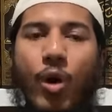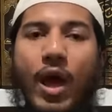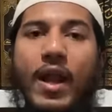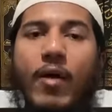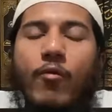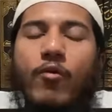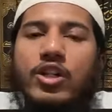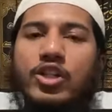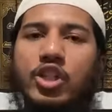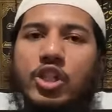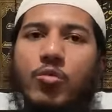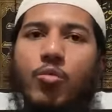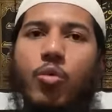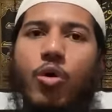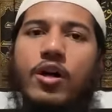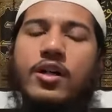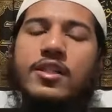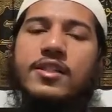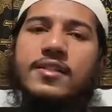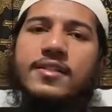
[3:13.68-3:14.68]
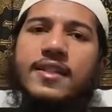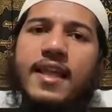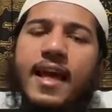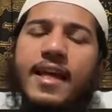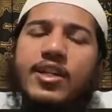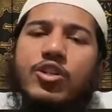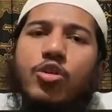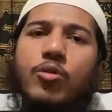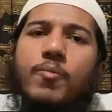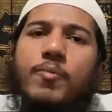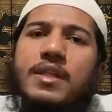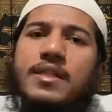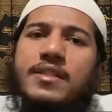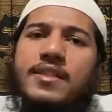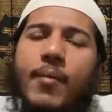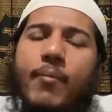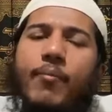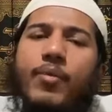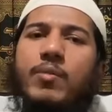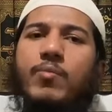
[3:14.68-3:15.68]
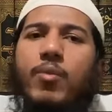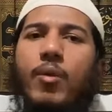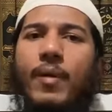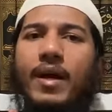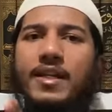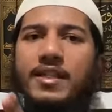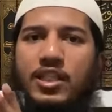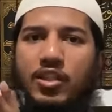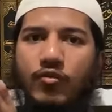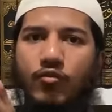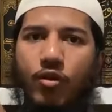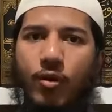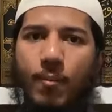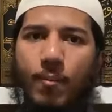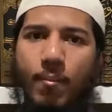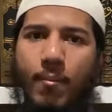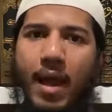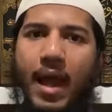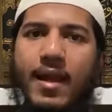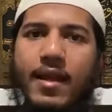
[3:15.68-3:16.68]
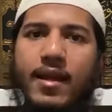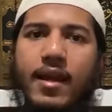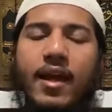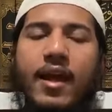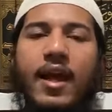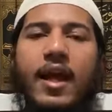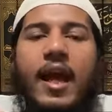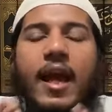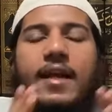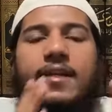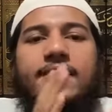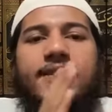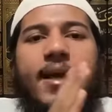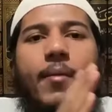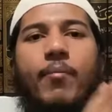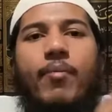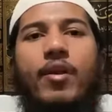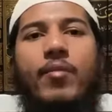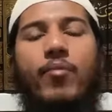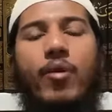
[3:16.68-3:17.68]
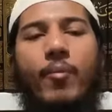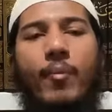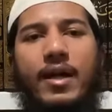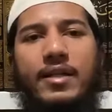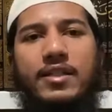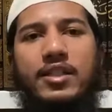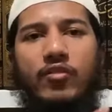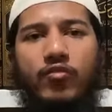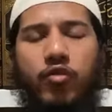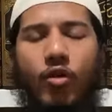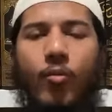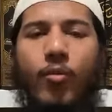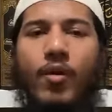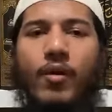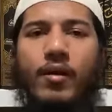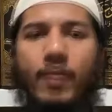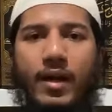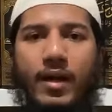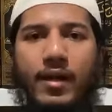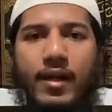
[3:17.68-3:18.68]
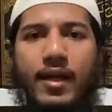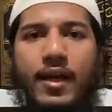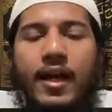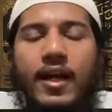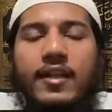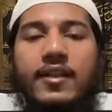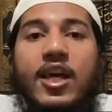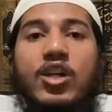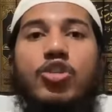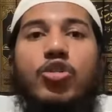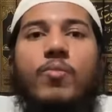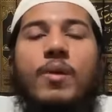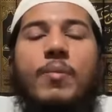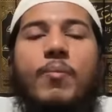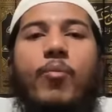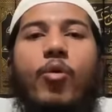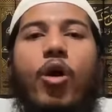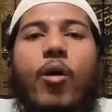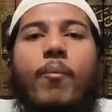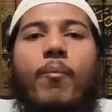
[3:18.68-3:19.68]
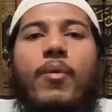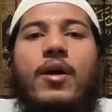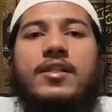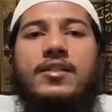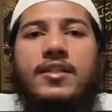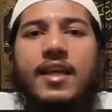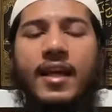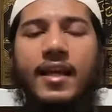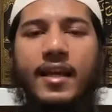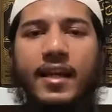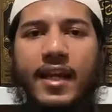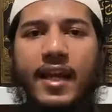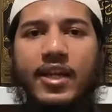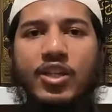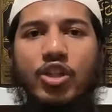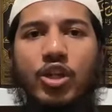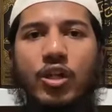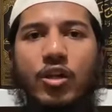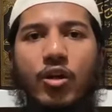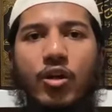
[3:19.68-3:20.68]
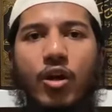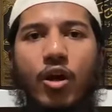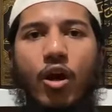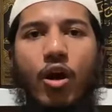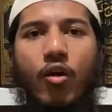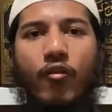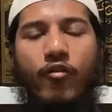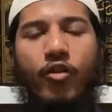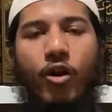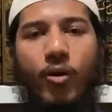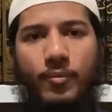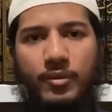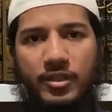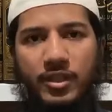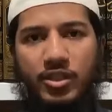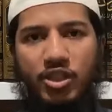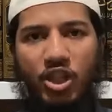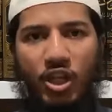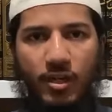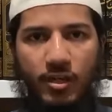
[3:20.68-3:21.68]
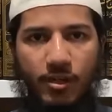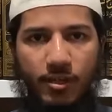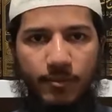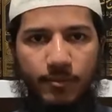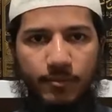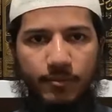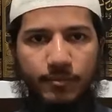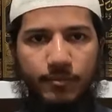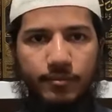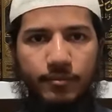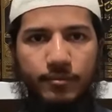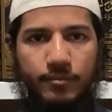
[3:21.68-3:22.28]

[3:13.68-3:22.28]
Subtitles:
Wherever she works, there should be separate premises for men and separate premises for women. There should be proper segregation of the opposite gender.